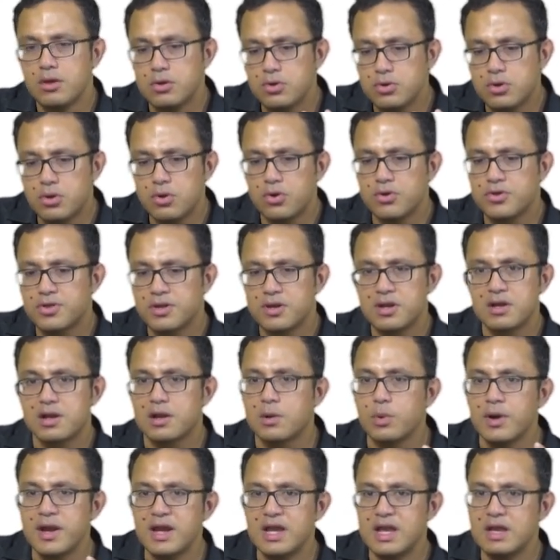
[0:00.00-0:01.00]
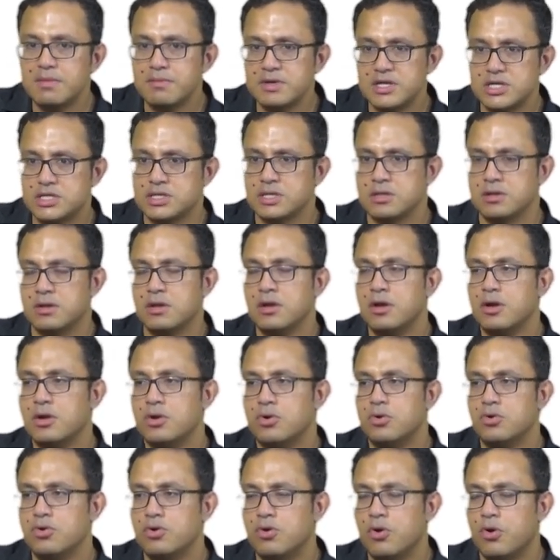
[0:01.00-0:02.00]
who goes on a greedy mission,
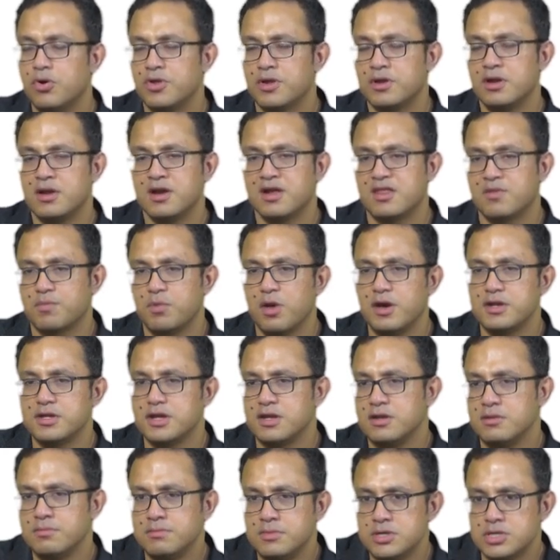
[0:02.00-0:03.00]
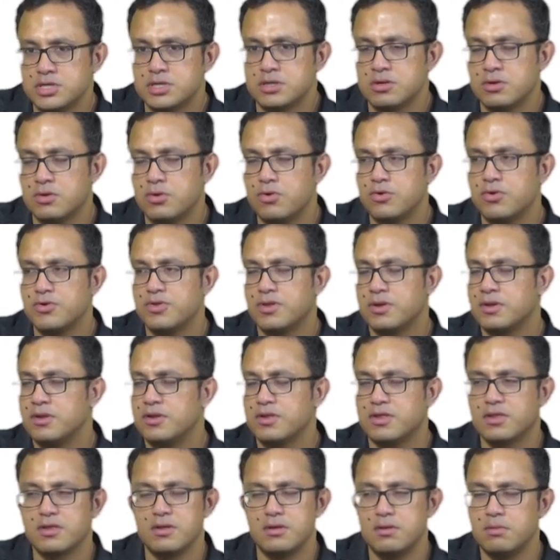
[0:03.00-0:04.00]
who goes on an exploitative mission, who goes
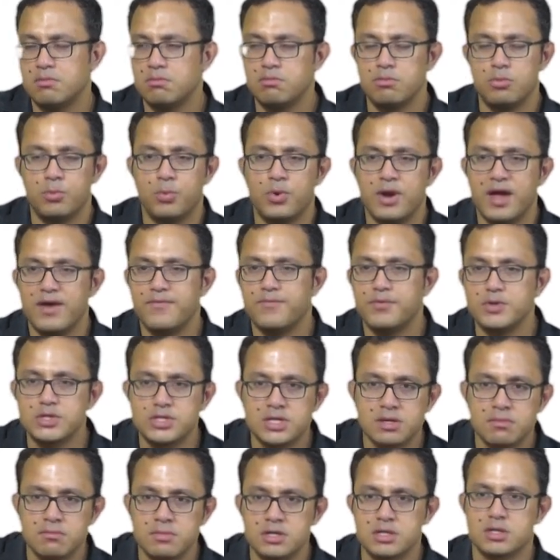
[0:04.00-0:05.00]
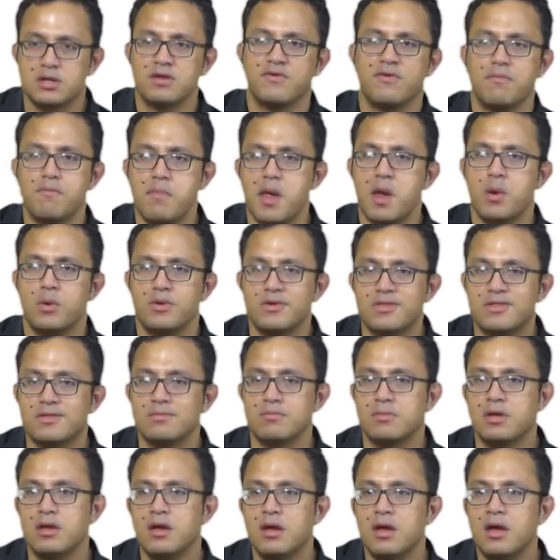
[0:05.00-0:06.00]
on this ravaging mission of
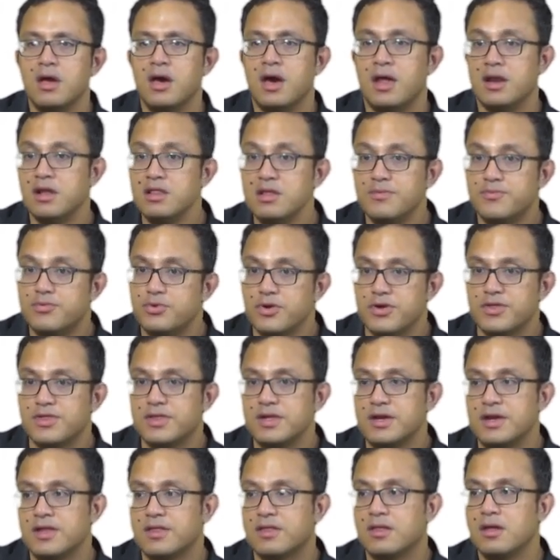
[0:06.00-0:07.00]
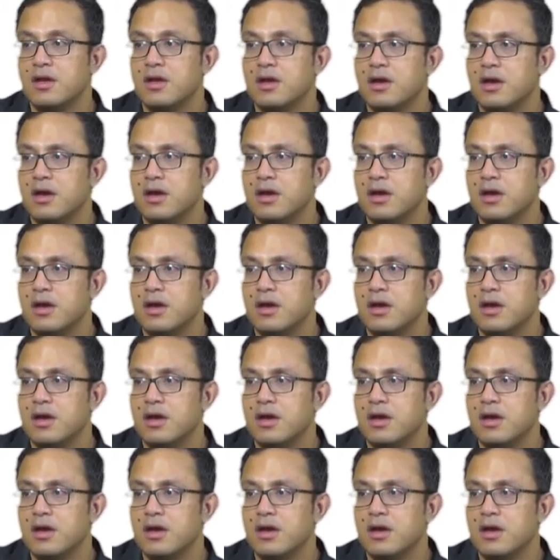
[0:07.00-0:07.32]
imperialism. And in the process,